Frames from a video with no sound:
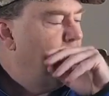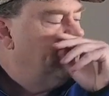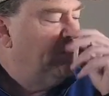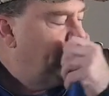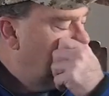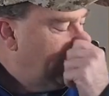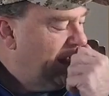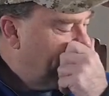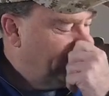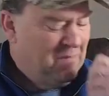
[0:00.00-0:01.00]
if you're
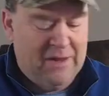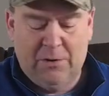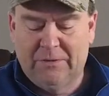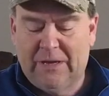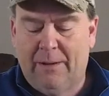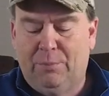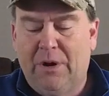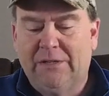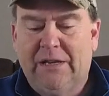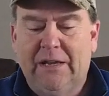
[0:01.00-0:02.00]
not familiar with Tom
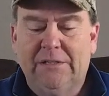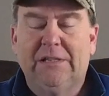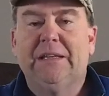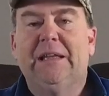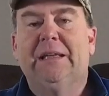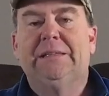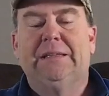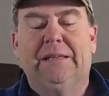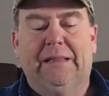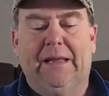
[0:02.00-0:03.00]
Perez, he is the
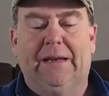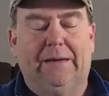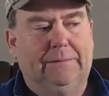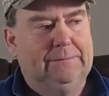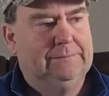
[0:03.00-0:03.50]
DNC leader.